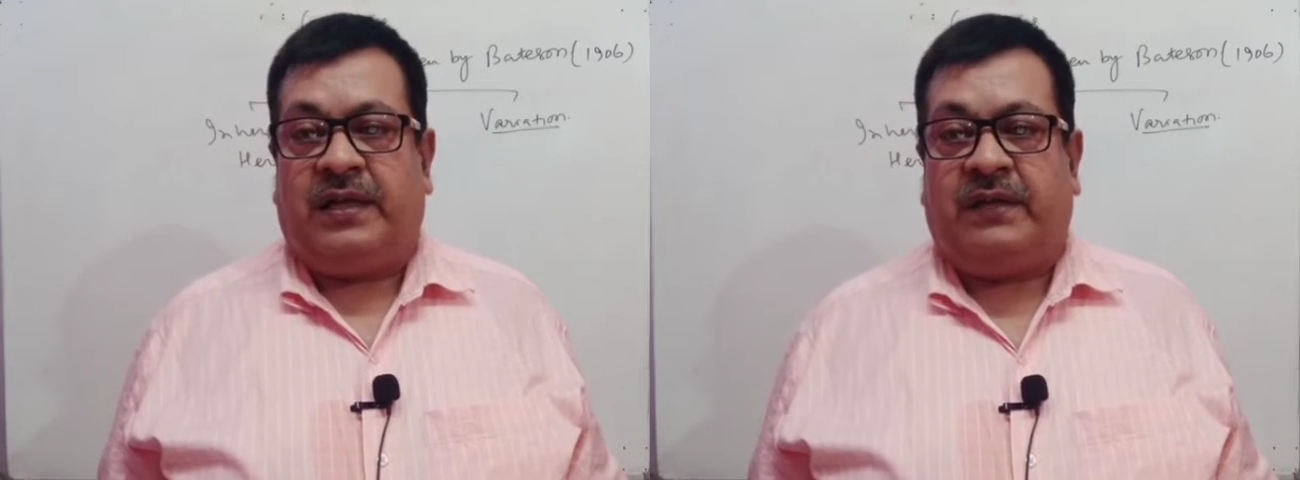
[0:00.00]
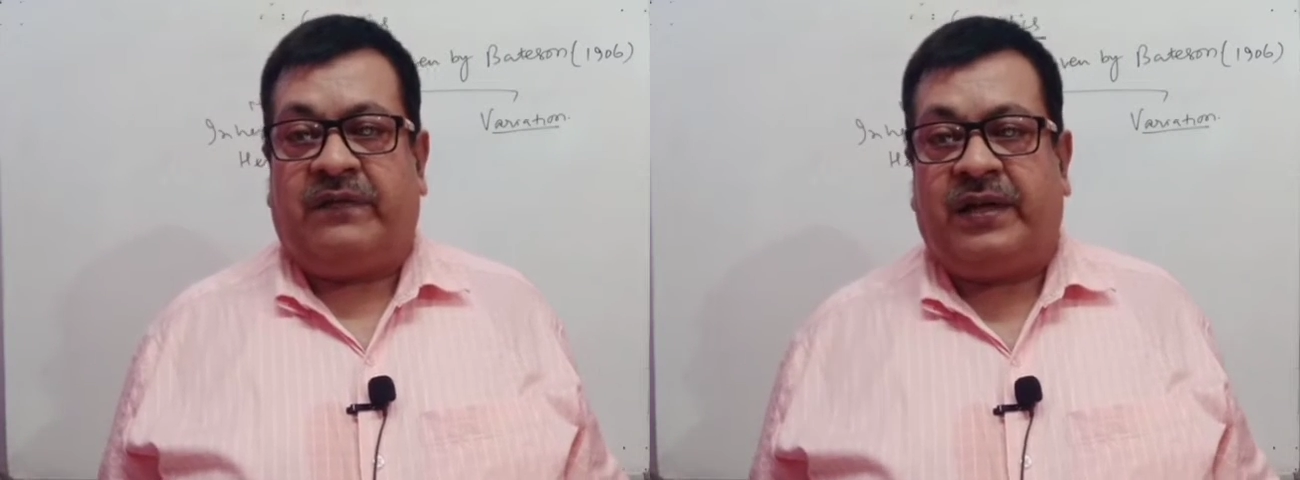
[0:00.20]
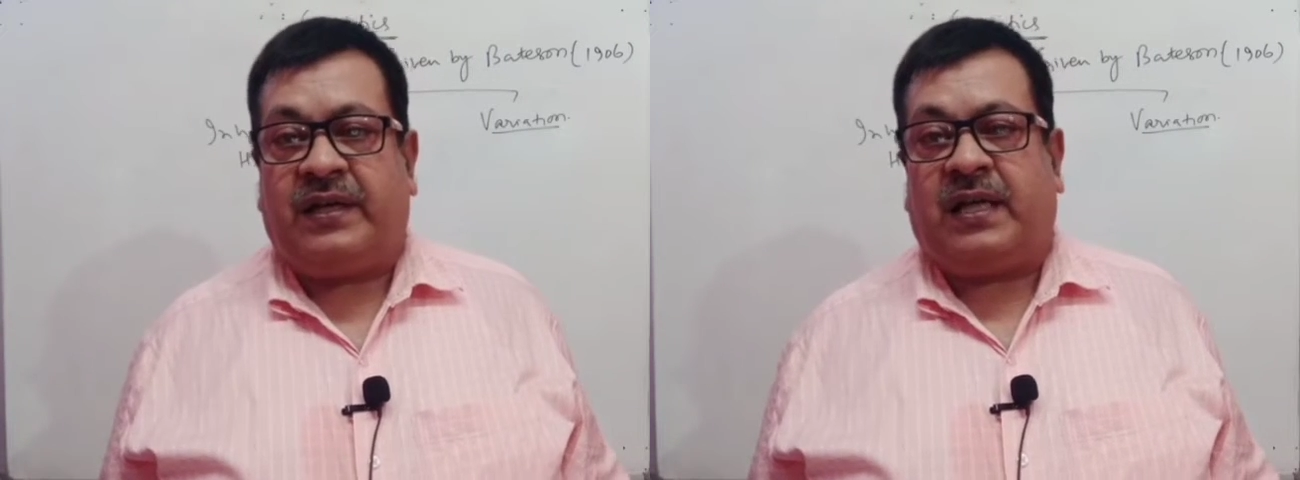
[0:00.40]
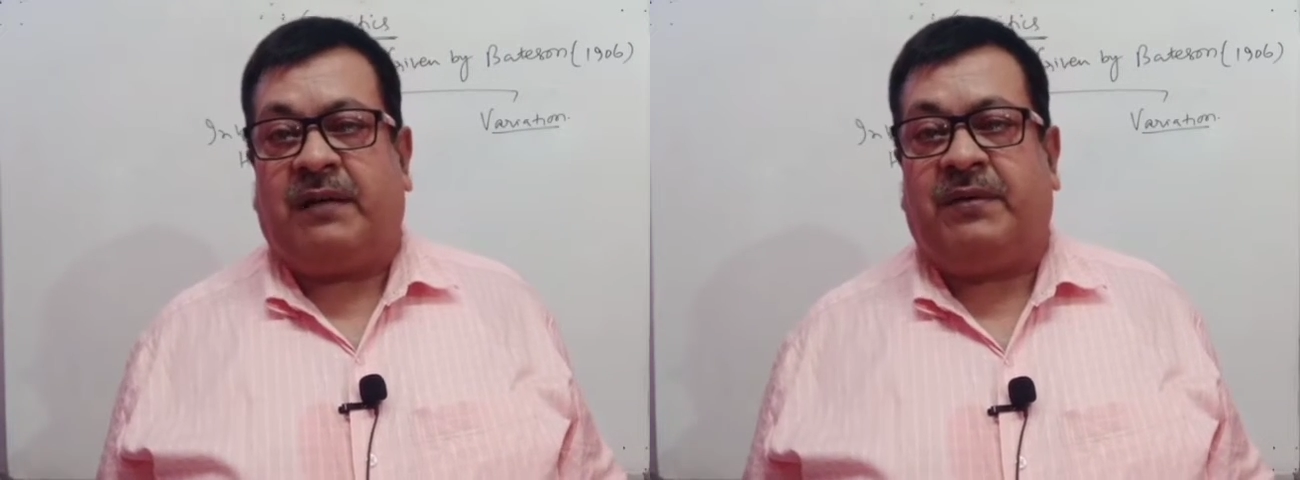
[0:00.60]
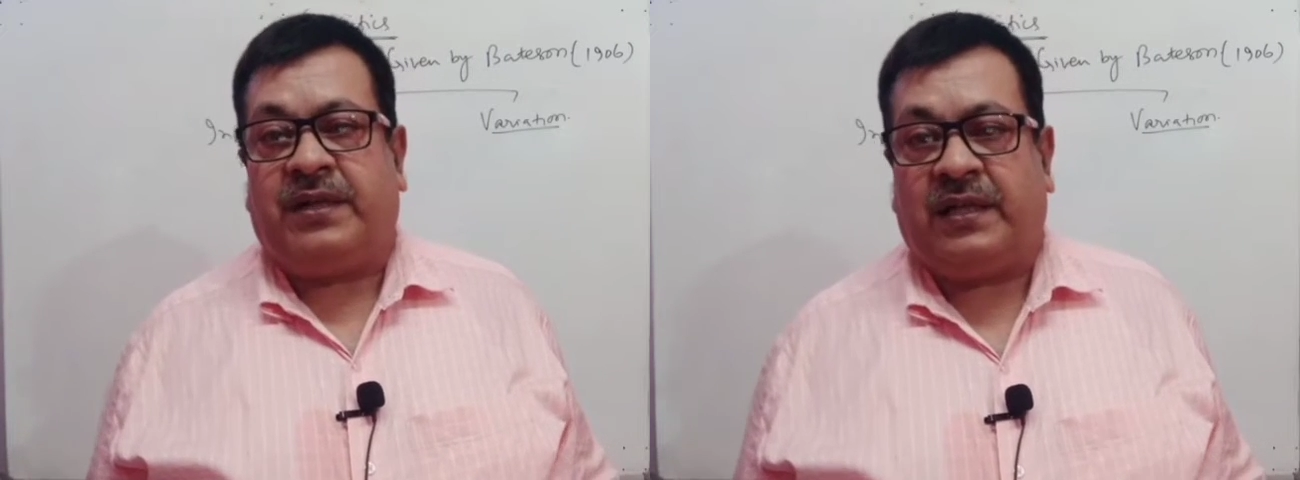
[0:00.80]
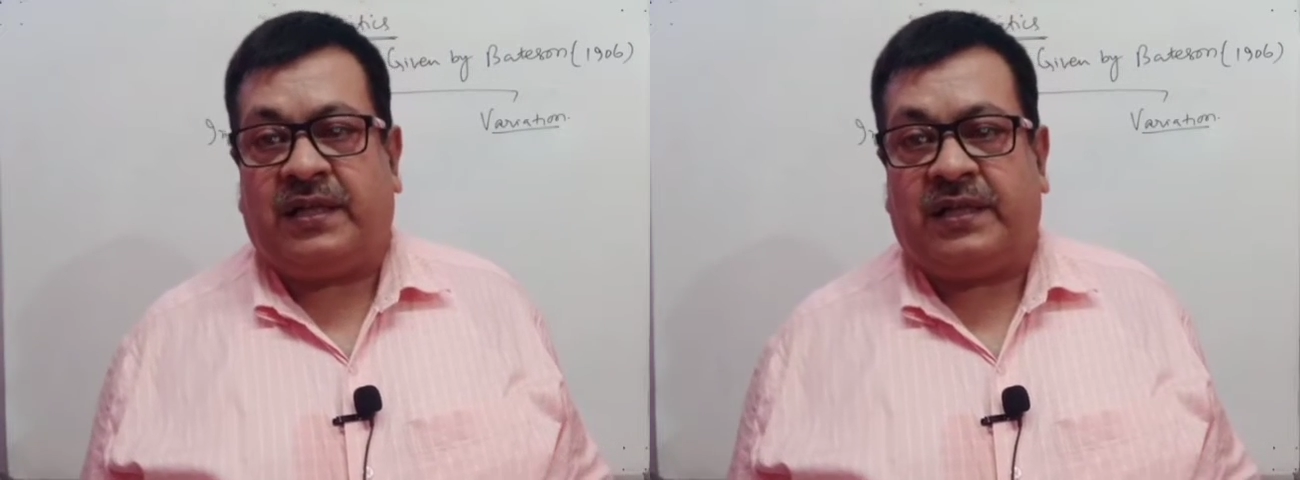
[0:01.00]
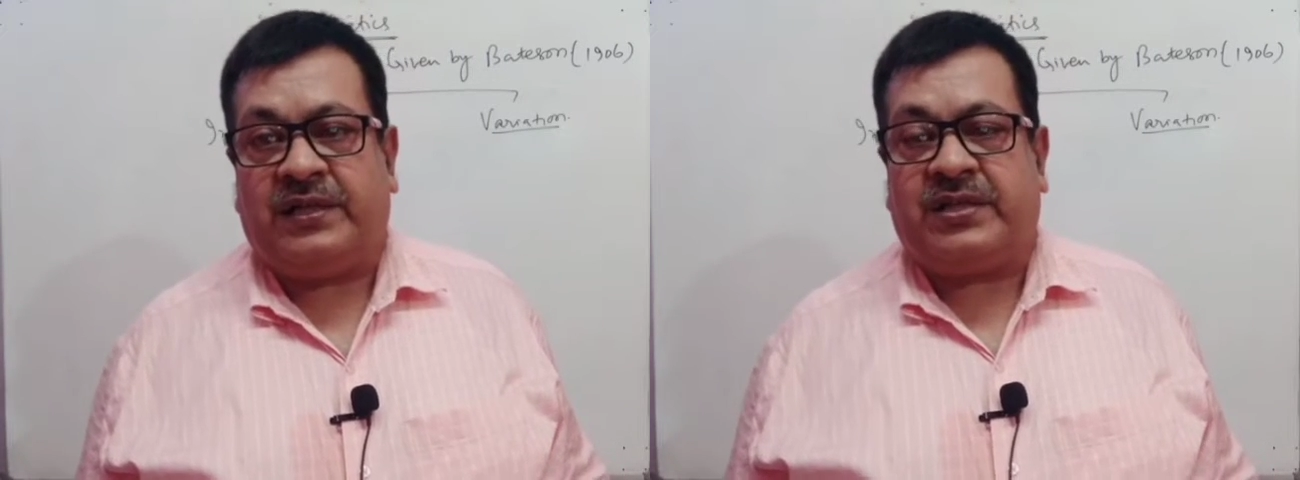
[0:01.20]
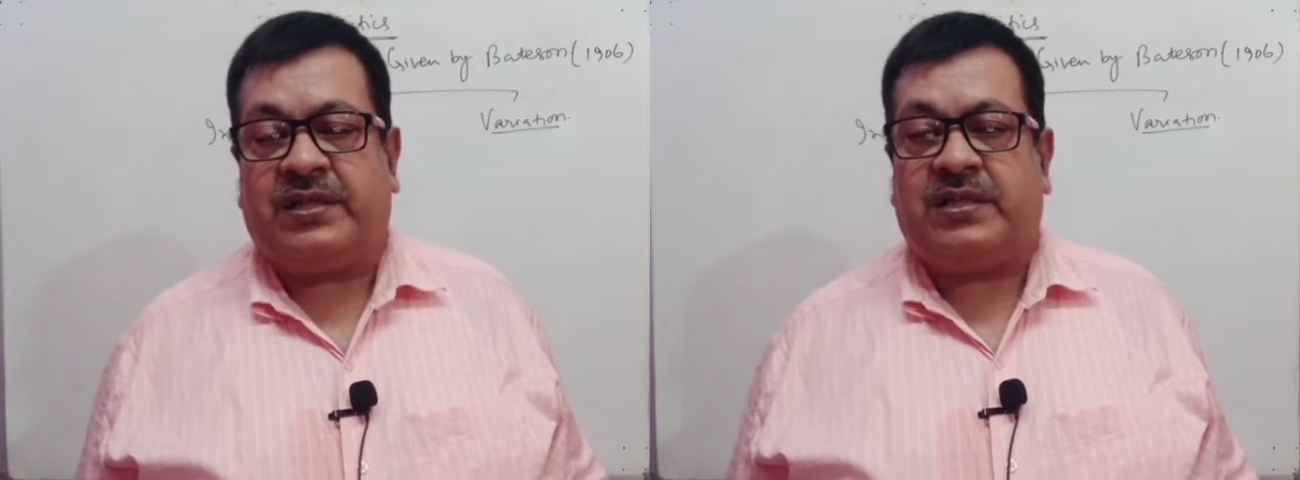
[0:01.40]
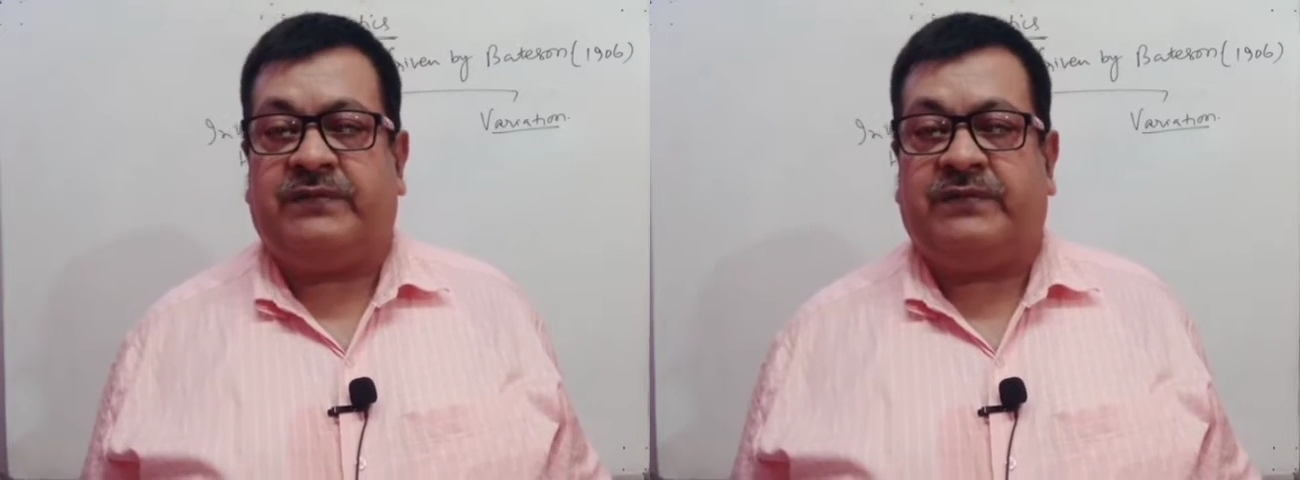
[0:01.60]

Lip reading: different climatic conditions,